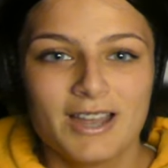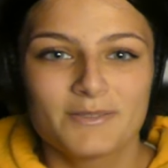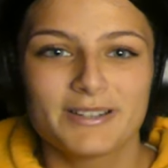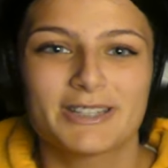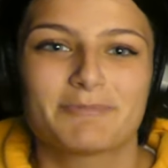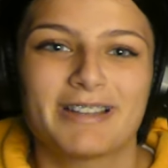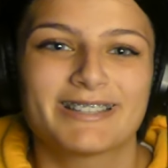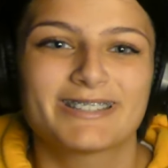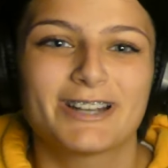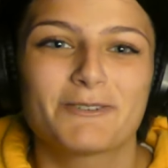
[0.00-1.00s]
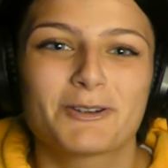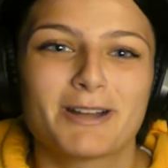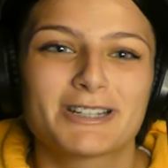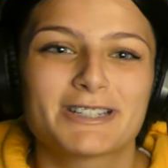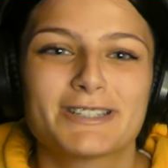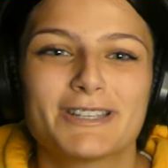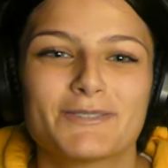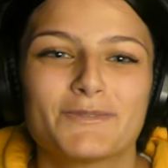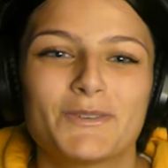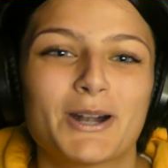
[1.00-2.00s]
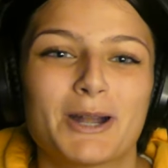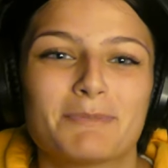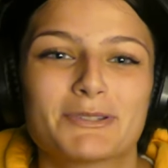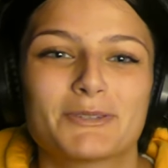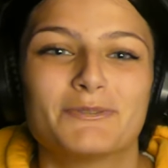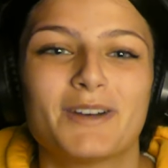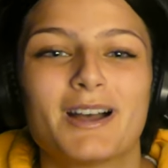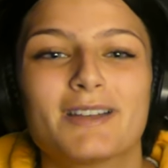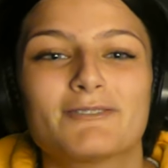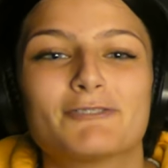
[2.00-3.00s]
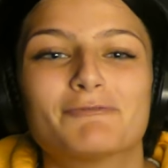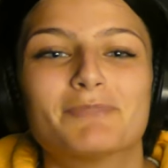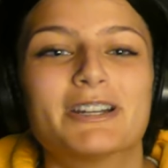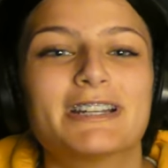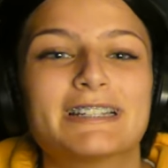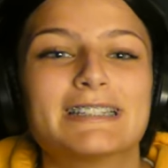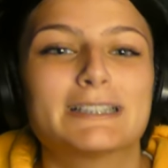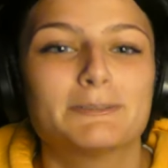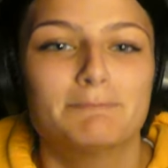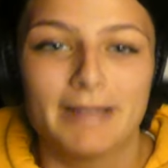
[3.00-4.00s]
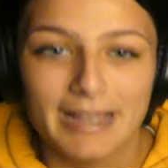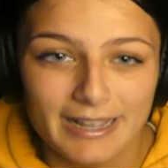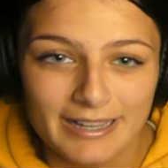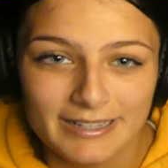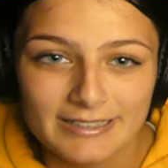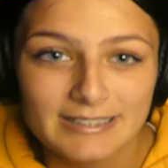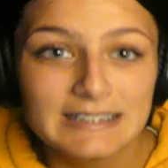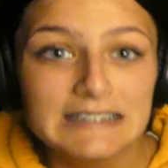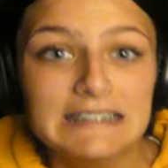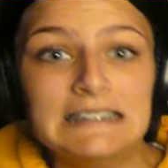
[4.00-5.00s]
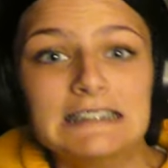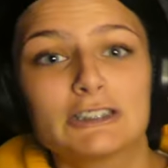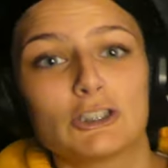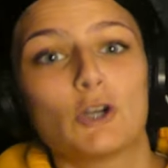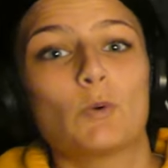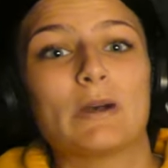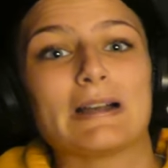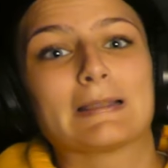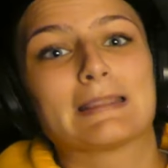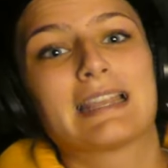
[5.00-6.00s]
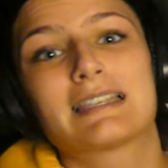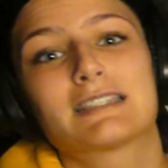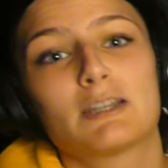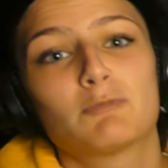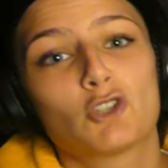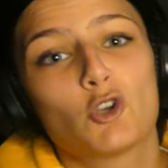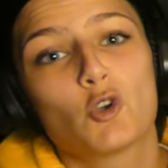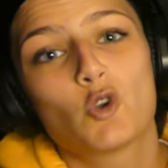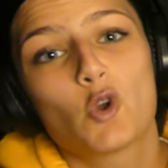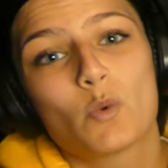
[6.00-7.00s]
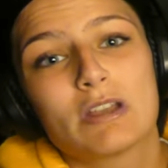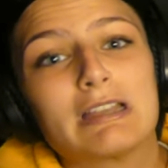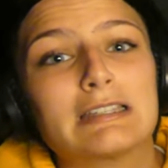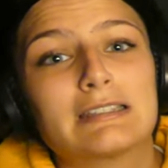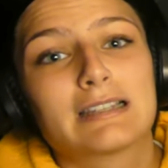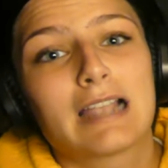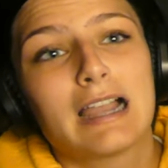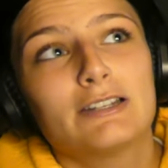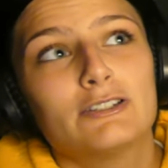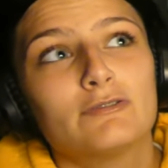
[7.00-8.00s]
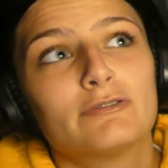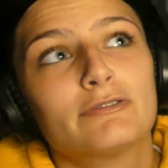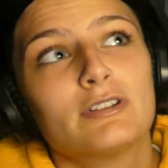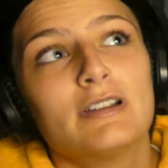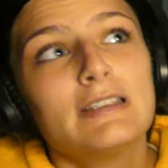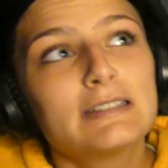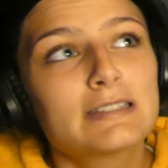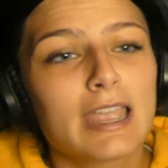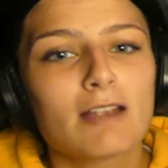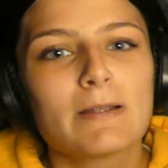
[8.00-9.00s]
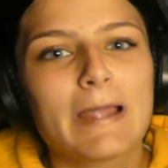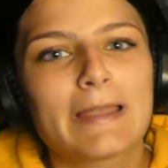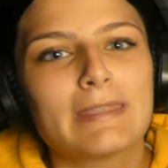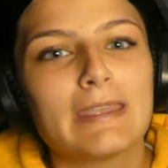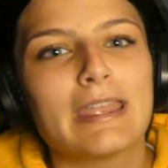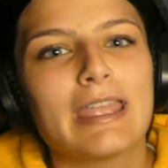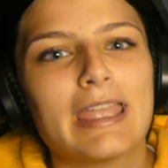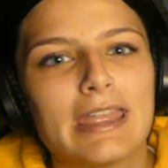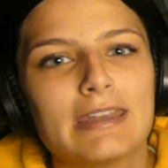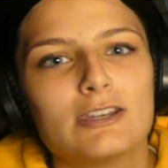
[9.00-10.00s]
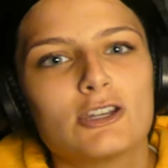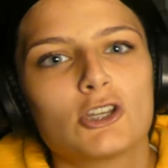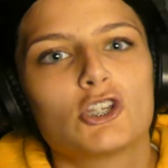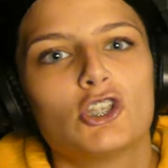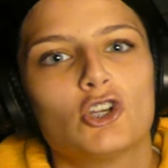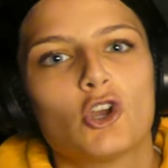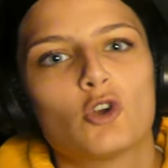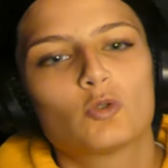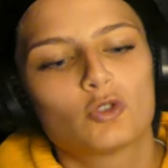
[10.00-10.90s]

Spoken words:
What's up, guys? Today we're watching season 4, episode 5 of Breaking Bad. So, last episode was kind of scary at the end, you know?